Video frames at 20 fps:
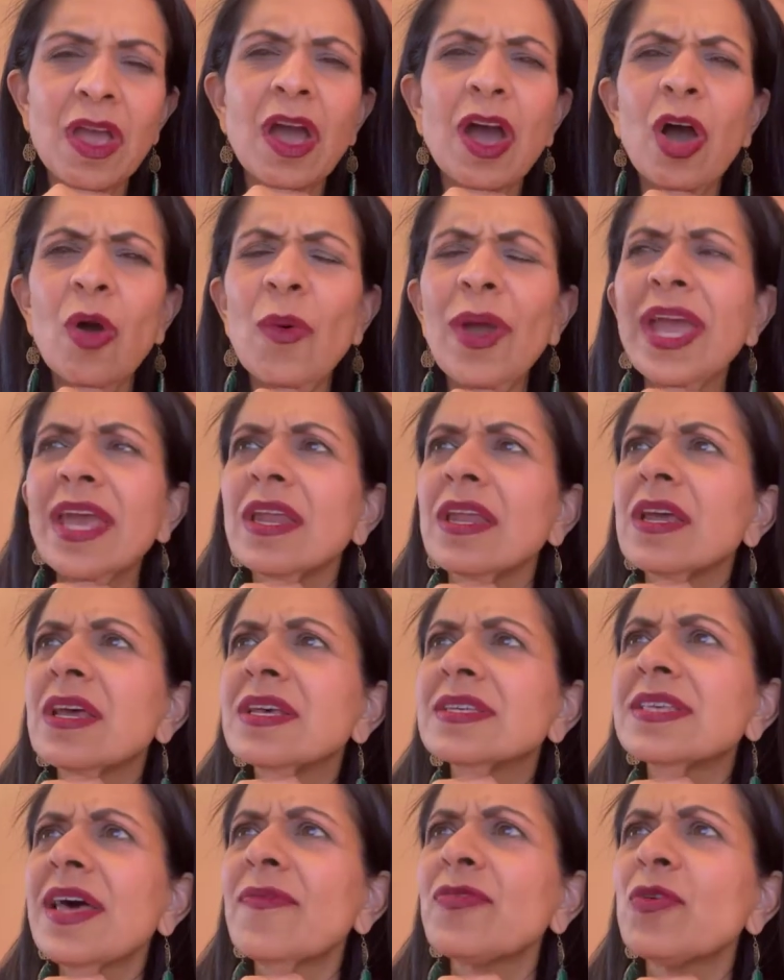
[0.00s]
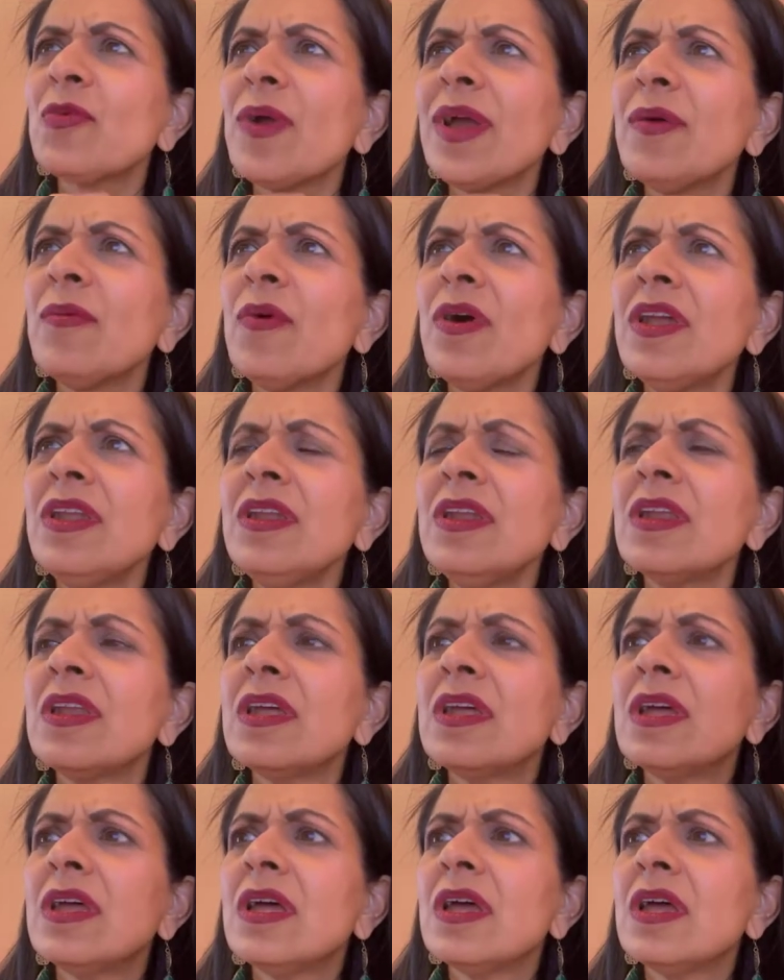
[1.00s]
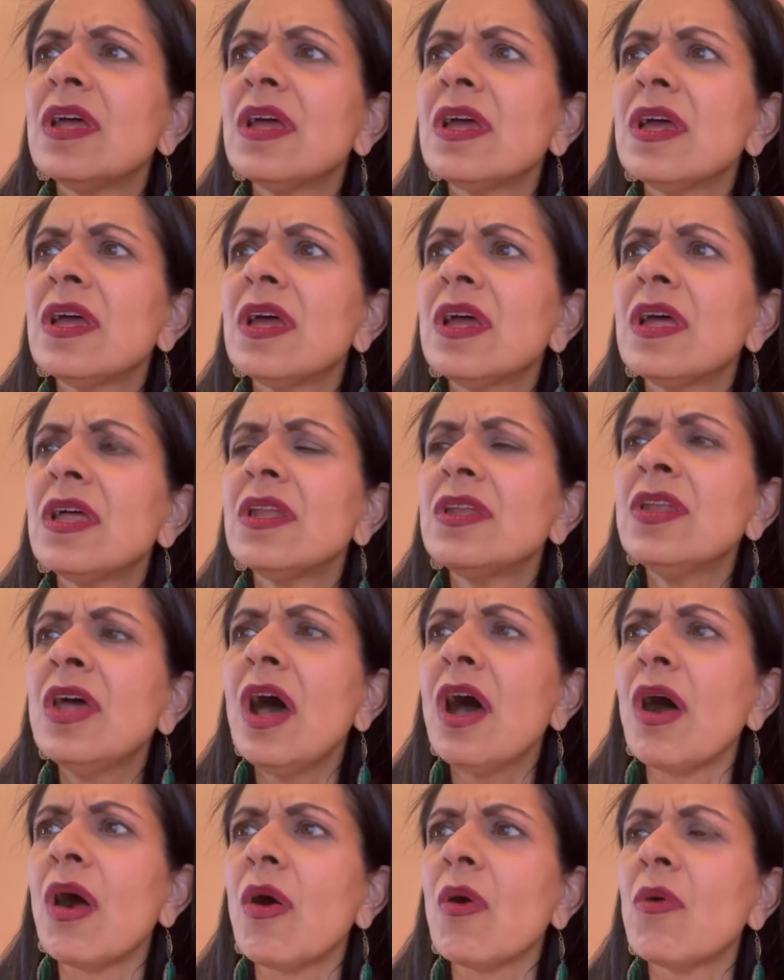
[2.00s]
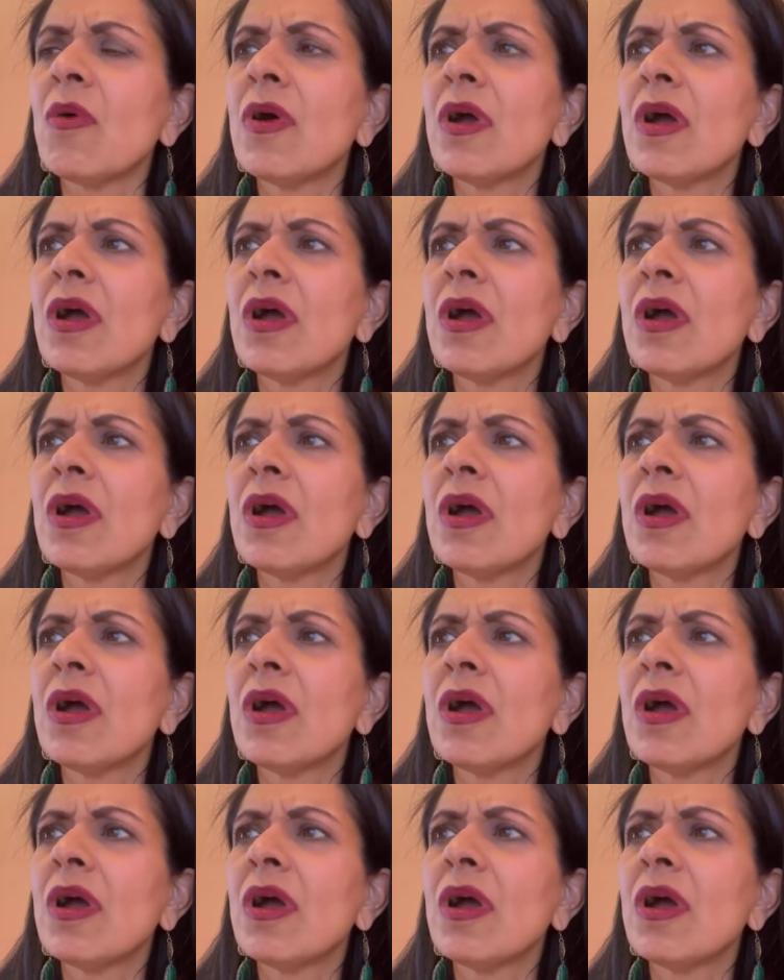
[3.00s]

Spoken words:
oh wait, is that the right one? No.